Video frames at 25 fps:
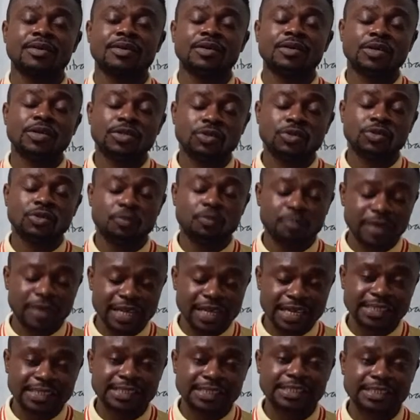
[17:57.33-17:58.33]
So
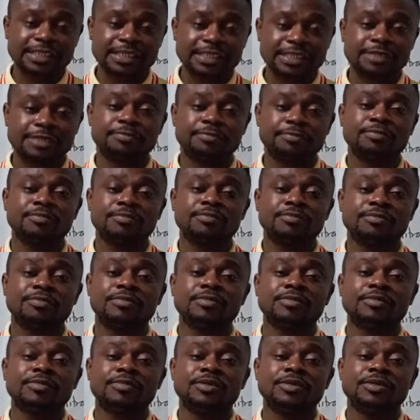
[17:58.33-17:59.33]
please
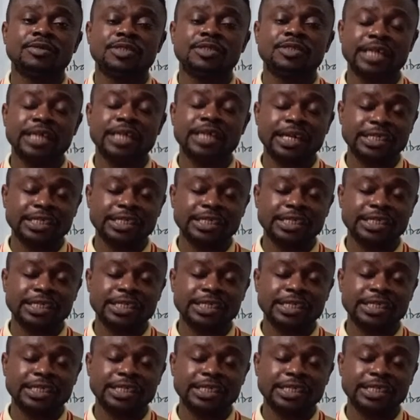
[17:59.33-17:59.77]
share this